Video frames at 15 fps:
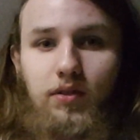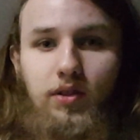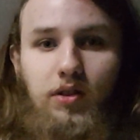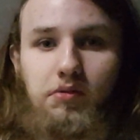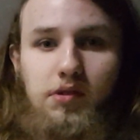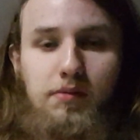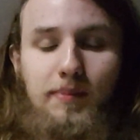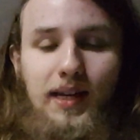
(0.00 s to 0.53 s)

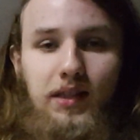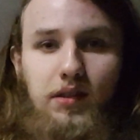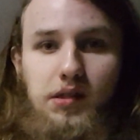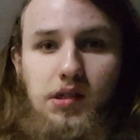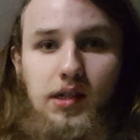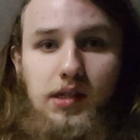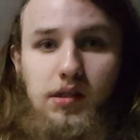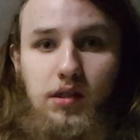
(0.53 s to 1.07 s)
those
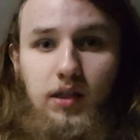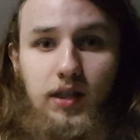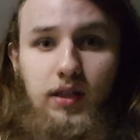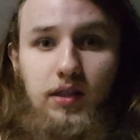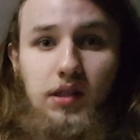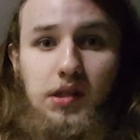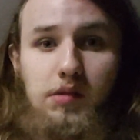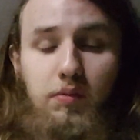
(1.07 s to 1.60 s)
medals as it
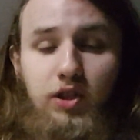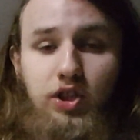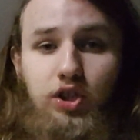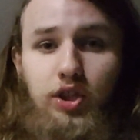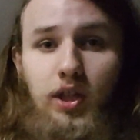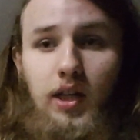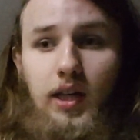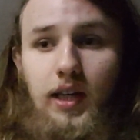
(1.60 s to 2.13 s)
is, which